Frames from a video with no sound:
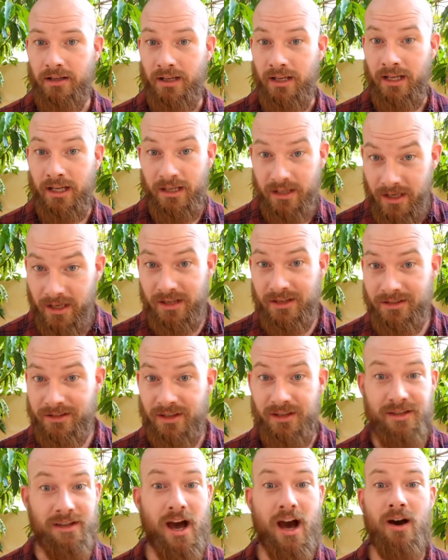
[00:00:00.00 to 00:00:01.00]
He is
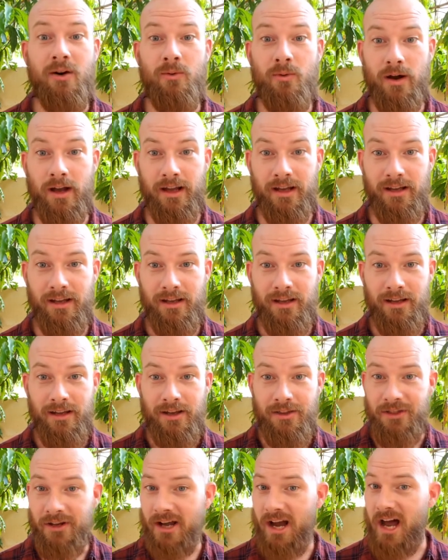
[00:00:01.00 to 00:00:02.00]
Yahweh,
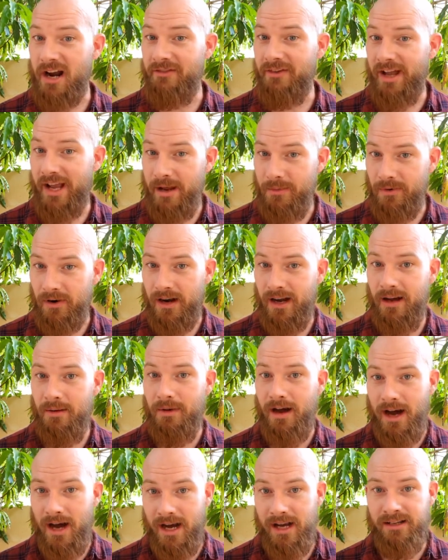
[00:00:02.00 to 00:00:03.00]
the God of Abraham,
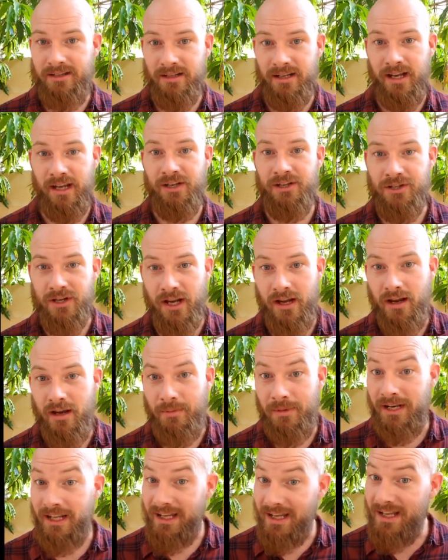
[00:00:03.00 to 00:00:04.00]
Isaac, and Jacob.
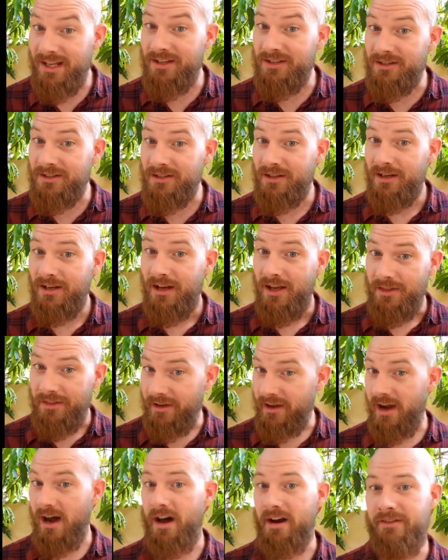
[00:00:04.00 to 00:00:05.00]
And he is the
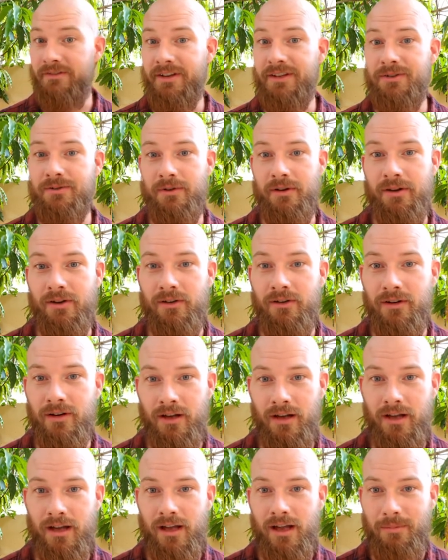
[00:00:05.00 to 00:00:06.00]
God of Israel.
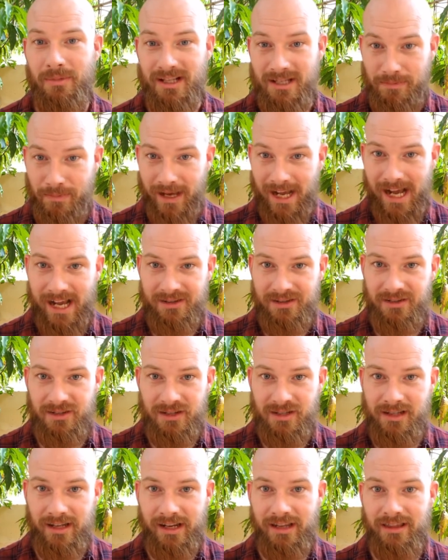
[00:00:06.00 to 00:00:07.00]
But it's
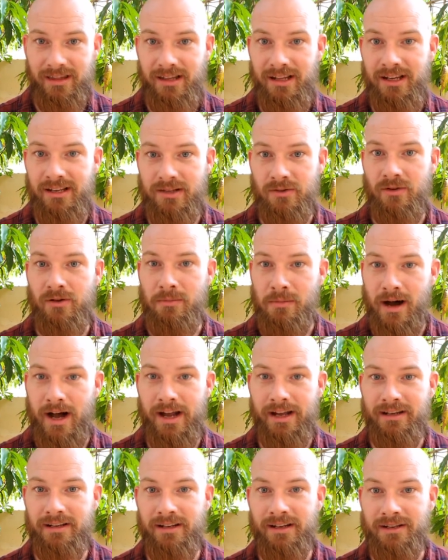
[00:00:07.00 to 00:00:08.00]
passages like these that
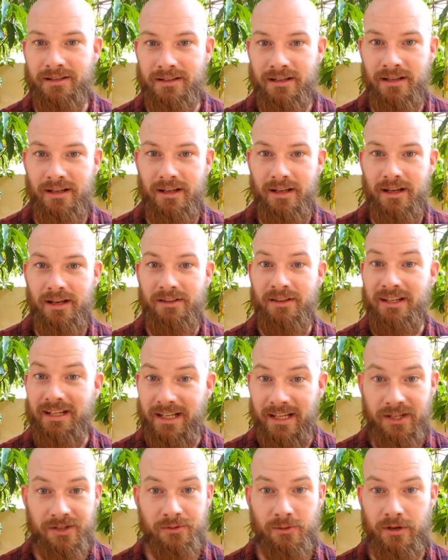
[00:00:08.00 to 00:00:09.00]
remind us that
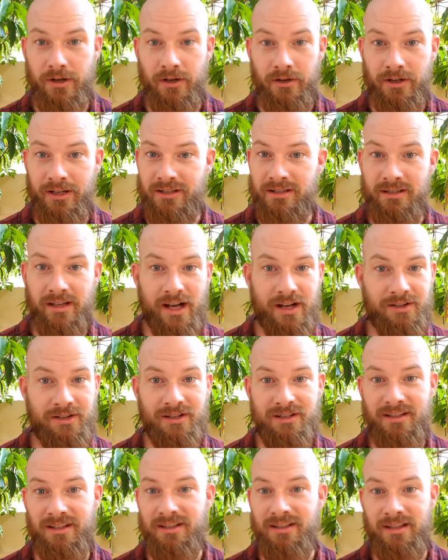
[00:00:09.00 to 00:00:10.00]
Israel is not
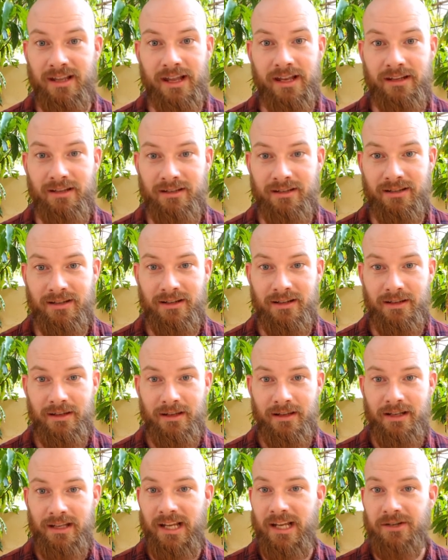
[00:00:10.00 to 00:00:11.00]
just a state.
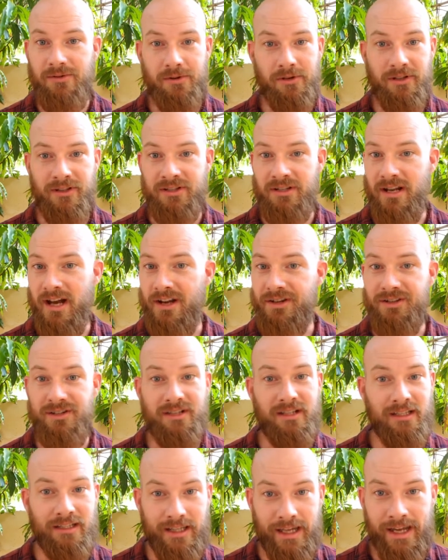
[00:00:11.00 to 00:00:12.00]
Israel is not just
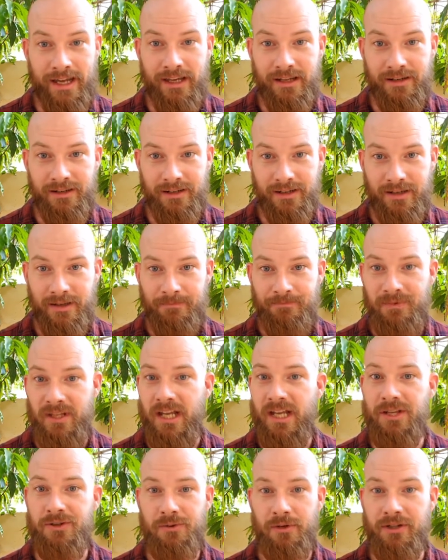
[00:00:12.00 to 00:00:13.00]
a land.
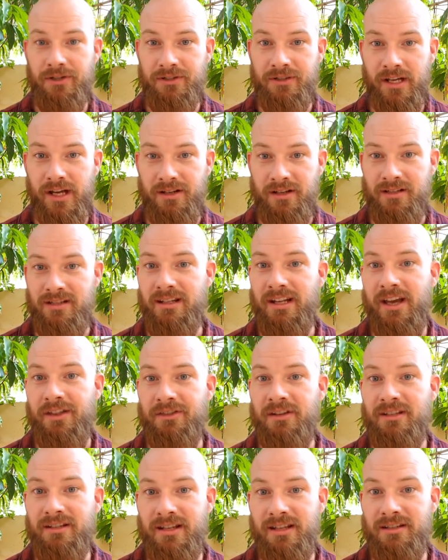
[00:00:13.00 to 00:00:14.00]
Israel is not just an
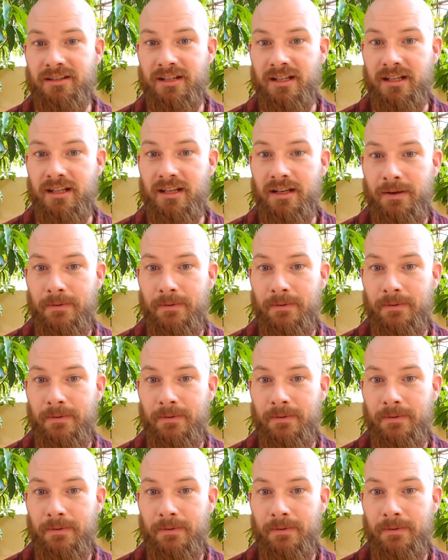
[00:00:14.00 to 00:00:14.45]
ethnicity.